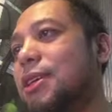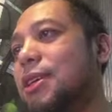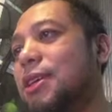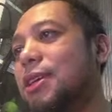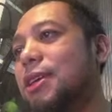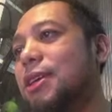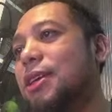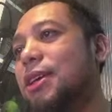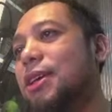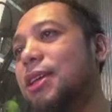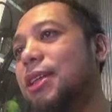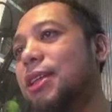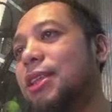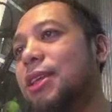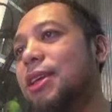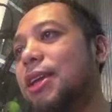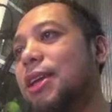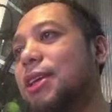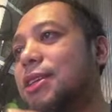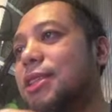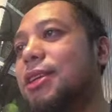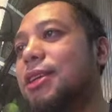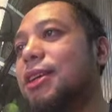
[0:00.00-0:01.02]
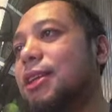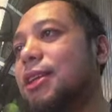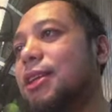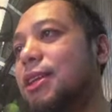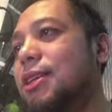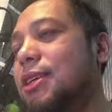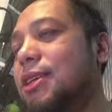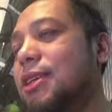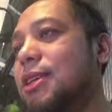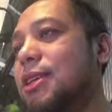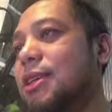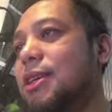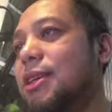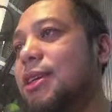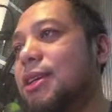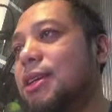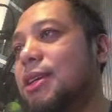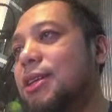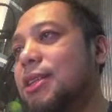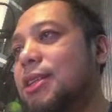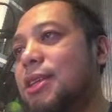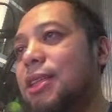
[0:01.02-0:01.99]
and case studies
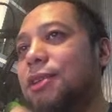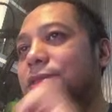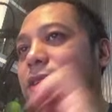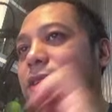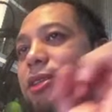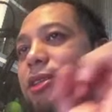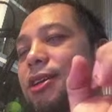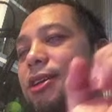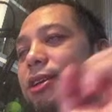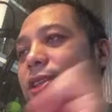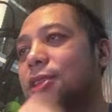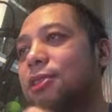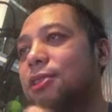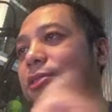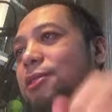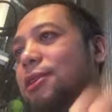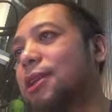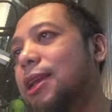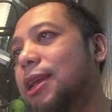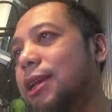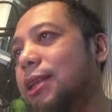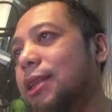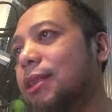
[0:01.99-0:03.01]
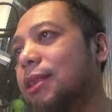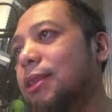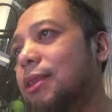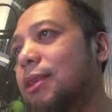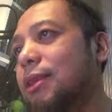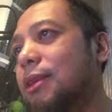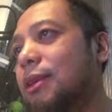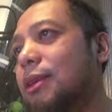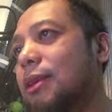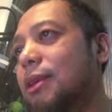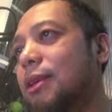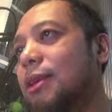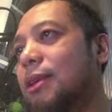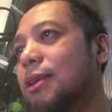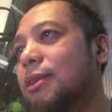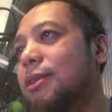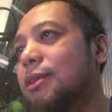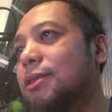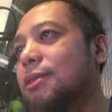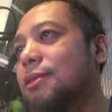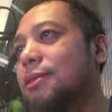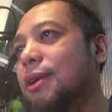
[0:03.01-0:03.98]
that I was starting to collect.
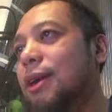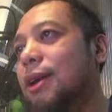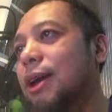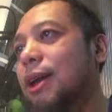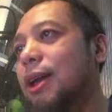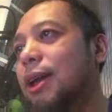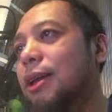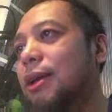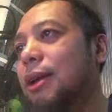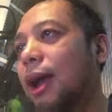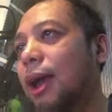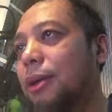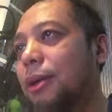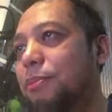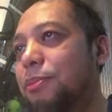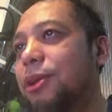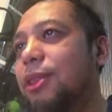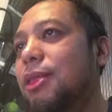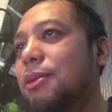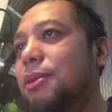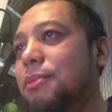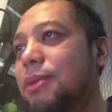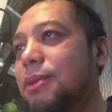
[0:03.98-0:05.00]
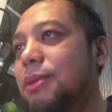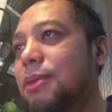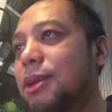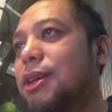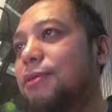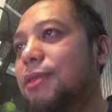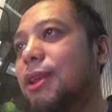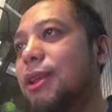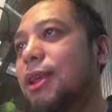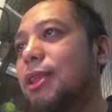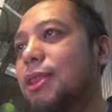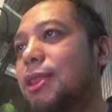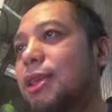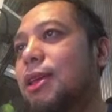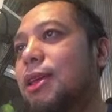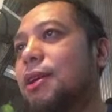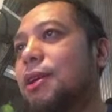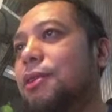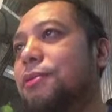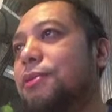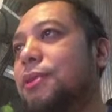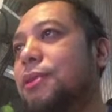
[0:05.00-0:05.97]
So I pretty much have an idea of
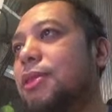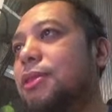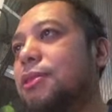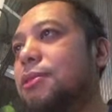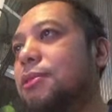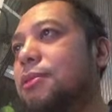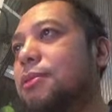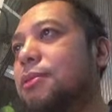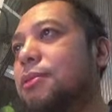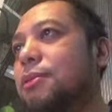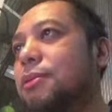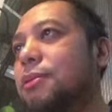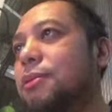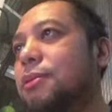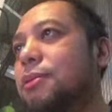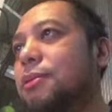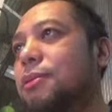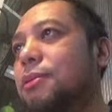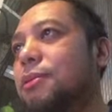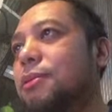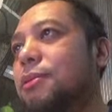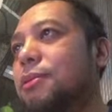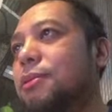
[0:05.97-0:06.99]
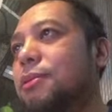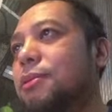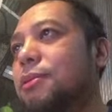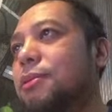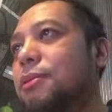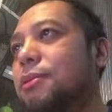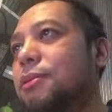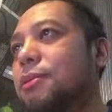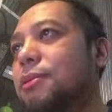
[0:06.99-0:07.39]
what to do.